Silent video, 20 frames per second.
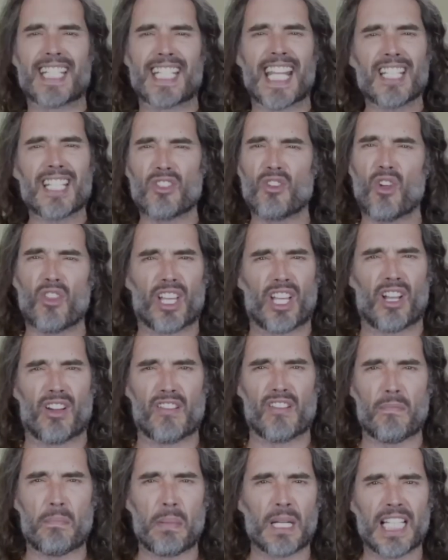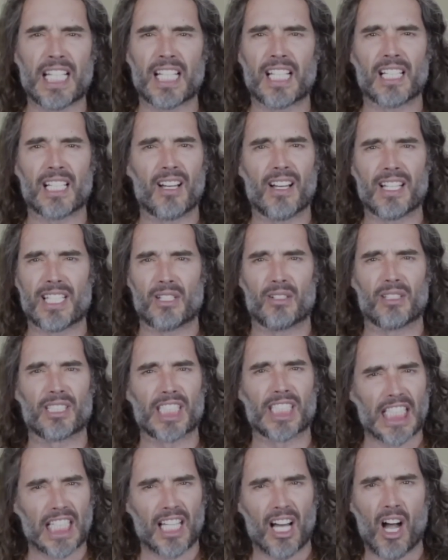That's not the kind of political
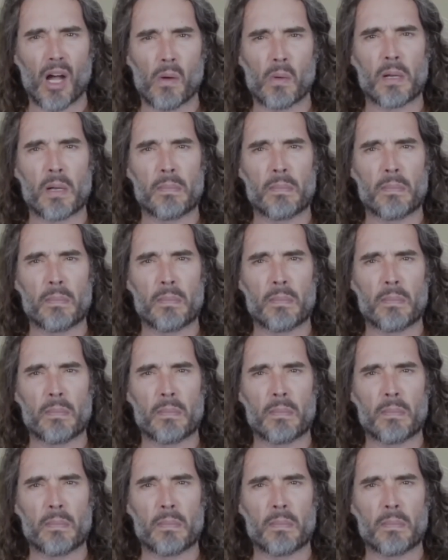ideology that I want to